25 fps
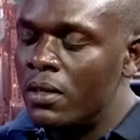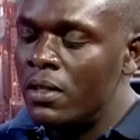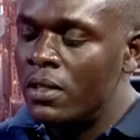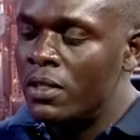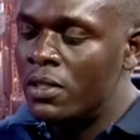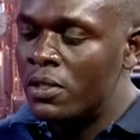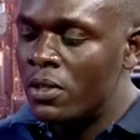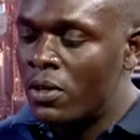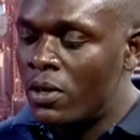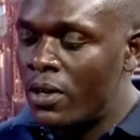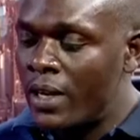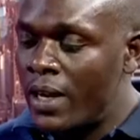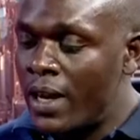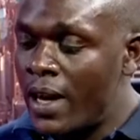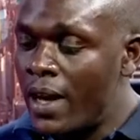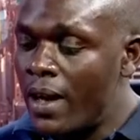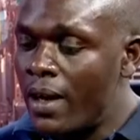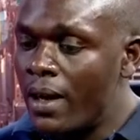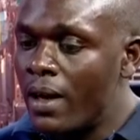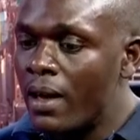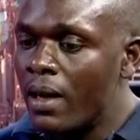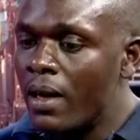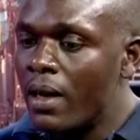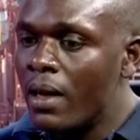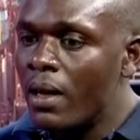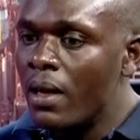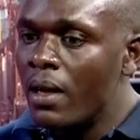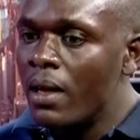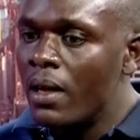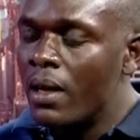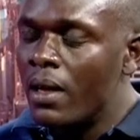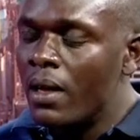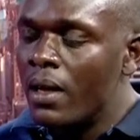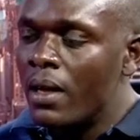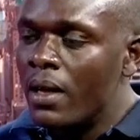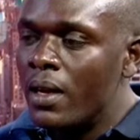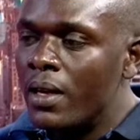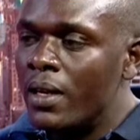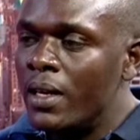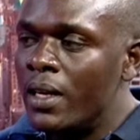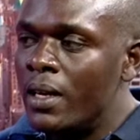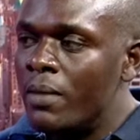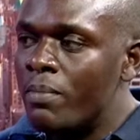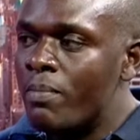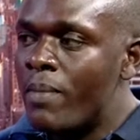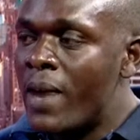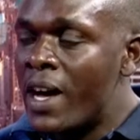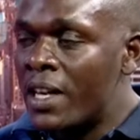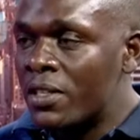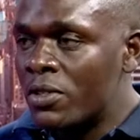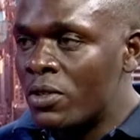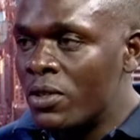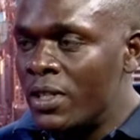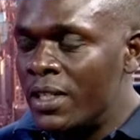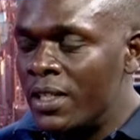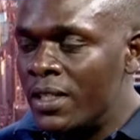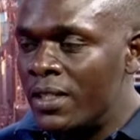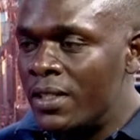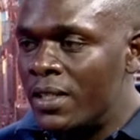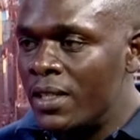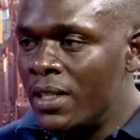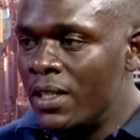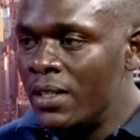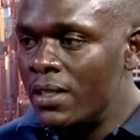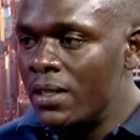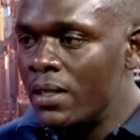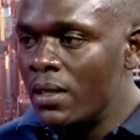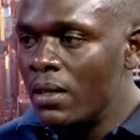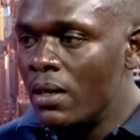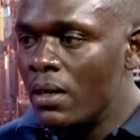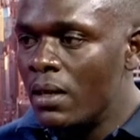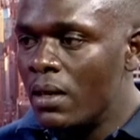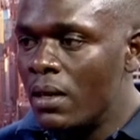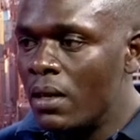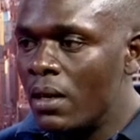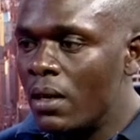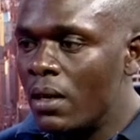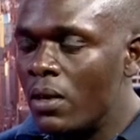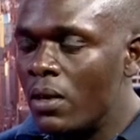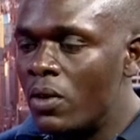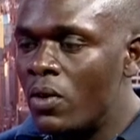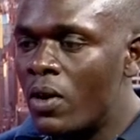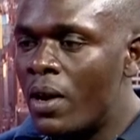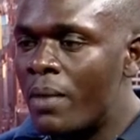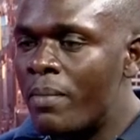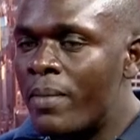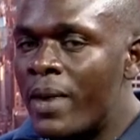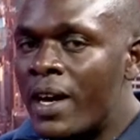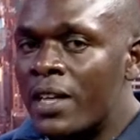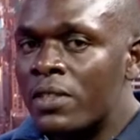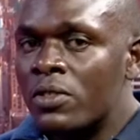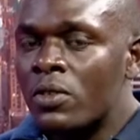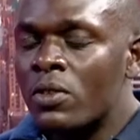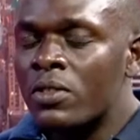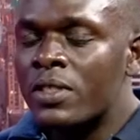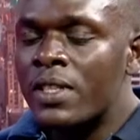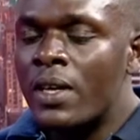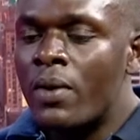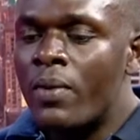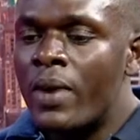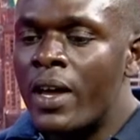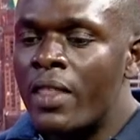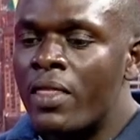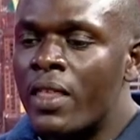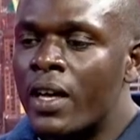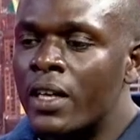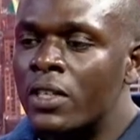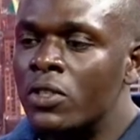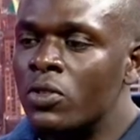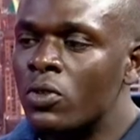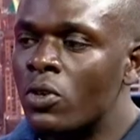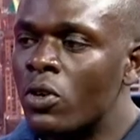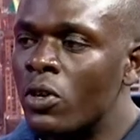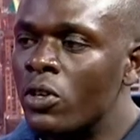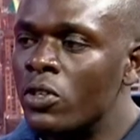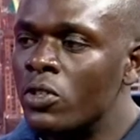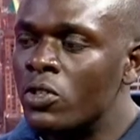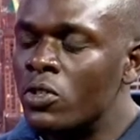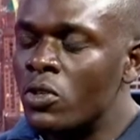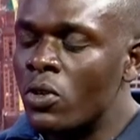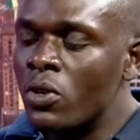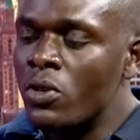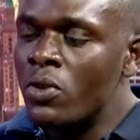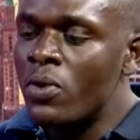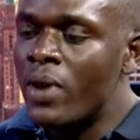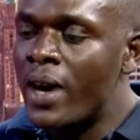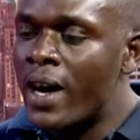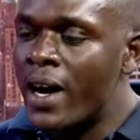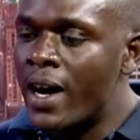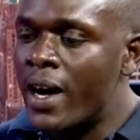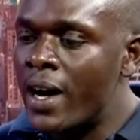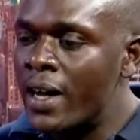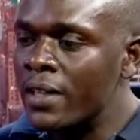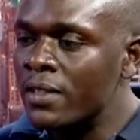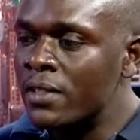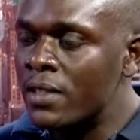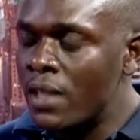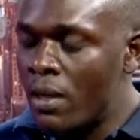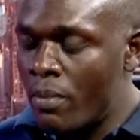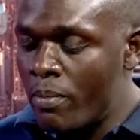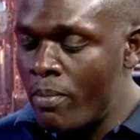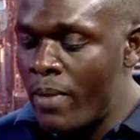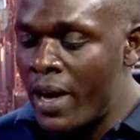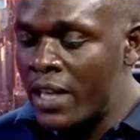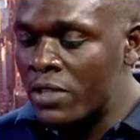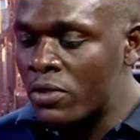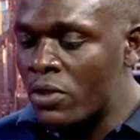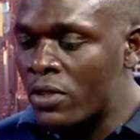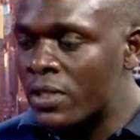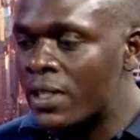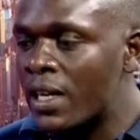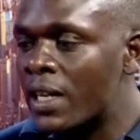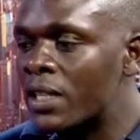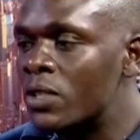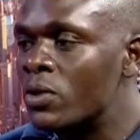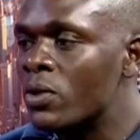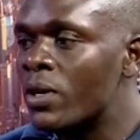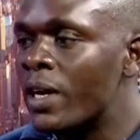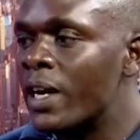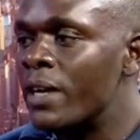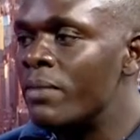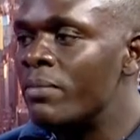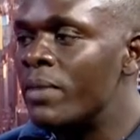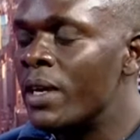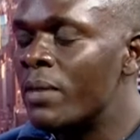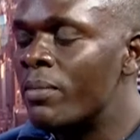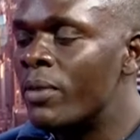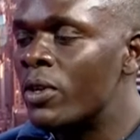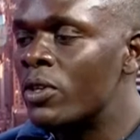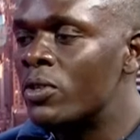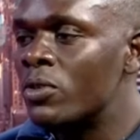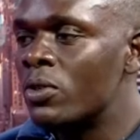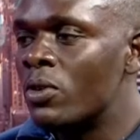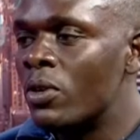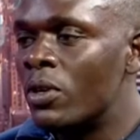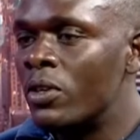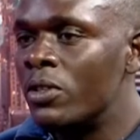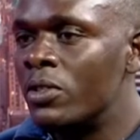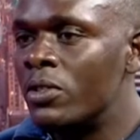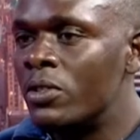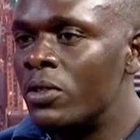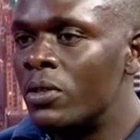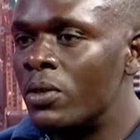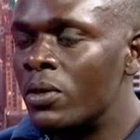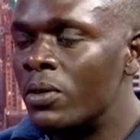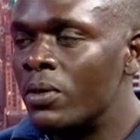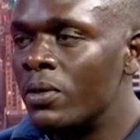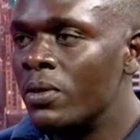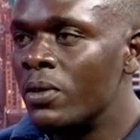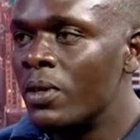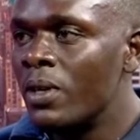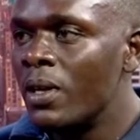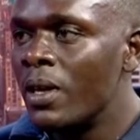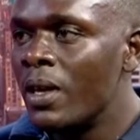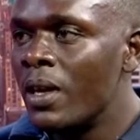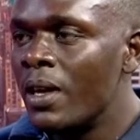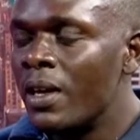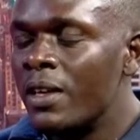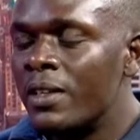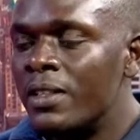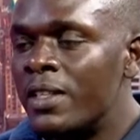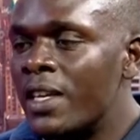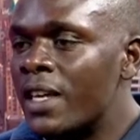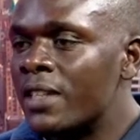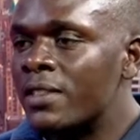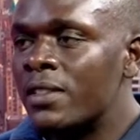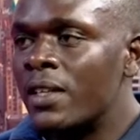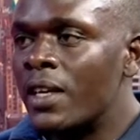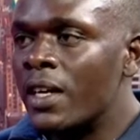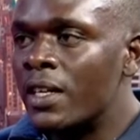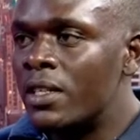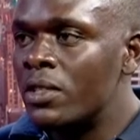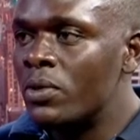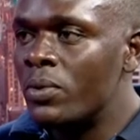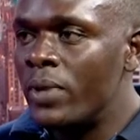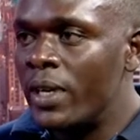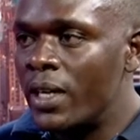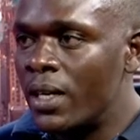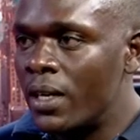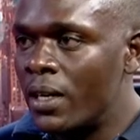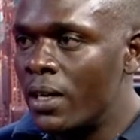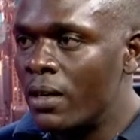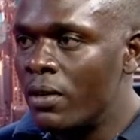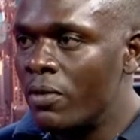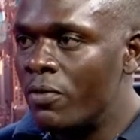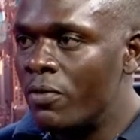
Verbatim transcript: disorder. Ni muscle disease. Your muscles, the one that you control, your hands, the muscles that you can be able to control, just get weak